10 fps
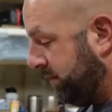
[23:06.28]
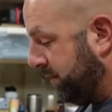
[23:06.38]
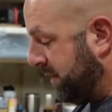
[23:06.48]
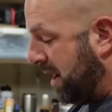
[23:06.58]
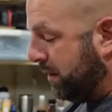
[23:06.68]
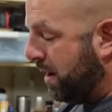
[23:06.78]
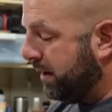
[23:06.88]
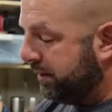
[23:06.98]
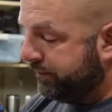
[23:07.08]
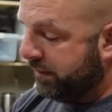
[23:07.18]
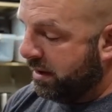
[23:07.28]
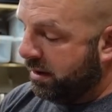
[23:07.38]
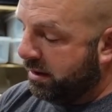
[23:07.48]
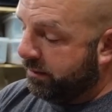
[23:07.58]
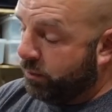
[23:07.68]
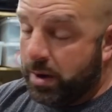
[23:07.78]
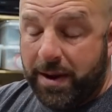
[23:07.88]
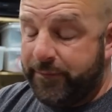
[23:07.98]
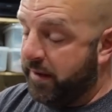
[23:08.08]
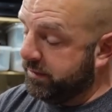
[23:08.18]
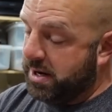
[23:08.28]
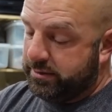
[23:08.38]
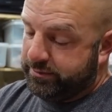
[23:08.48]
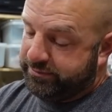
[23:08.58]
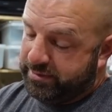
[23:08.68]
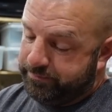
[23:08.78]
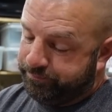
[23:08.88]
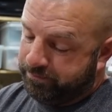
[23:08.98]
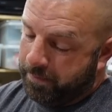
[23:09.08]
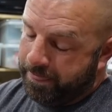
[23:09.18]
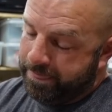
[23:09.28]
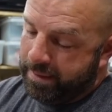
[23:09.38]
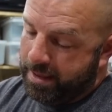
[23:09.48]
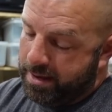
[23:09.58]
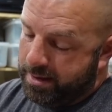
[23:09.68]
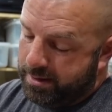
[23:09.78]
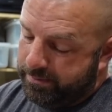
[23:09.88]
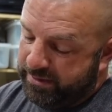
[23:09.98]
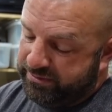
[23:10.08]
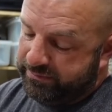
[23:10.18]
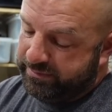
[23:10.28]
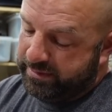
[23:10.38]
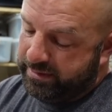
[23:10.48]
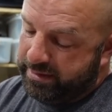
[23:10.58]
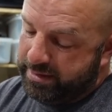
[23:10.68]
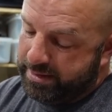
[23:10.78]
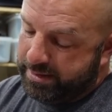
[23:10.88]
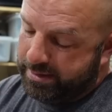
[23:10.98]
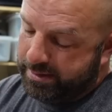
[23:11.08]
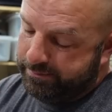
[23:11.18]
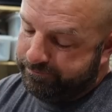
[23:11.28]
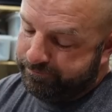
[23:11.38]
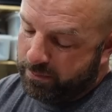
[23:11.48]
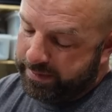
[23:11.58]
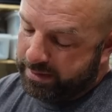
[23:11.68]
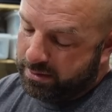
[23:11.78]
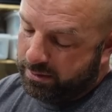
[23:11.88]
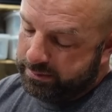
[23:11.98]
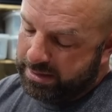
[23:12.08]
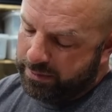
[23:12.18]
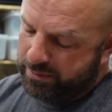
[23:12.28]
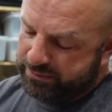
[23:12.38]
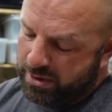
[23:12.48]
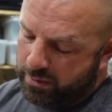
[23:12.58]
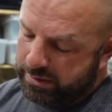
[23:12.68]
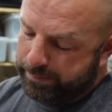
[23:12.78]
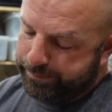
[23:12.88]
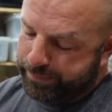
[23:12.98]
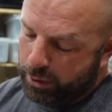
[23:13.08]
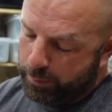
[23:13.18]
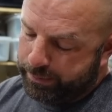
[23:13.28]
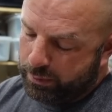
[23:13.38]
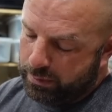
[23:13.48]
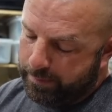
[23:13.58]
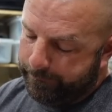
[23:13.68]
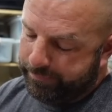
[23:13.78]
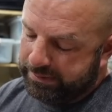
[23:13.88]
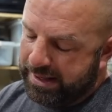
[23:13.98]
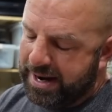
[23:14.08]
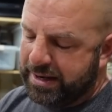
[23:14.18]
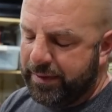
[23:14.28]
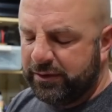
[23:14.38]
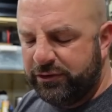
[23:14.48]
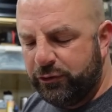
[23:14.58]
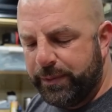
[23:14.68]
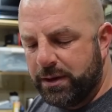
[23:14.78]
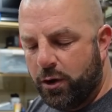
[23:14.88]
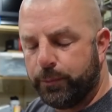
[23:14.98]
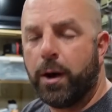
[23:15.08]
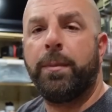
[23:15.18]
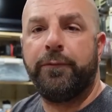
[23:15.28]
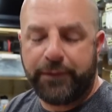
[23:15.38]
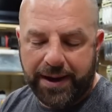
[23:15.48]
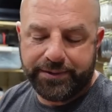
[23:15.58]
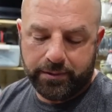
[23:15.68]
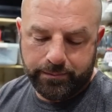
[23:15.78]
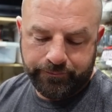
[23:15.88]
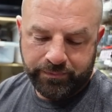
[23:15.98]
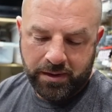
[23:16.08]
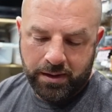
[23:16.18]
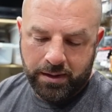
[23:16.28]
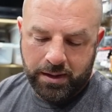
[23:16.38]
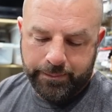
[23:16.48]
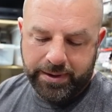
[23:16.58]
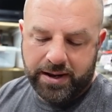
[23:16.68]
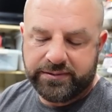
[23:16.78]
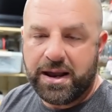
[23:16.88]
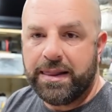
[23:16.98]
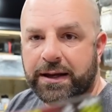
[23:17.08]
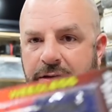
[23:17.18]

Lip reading: are a Doc Rocket. One of my favorite colors. This is the, what do they call it? Others calling it purple black. I think this used to be called Purple Phantom. But yeah, it's kind of like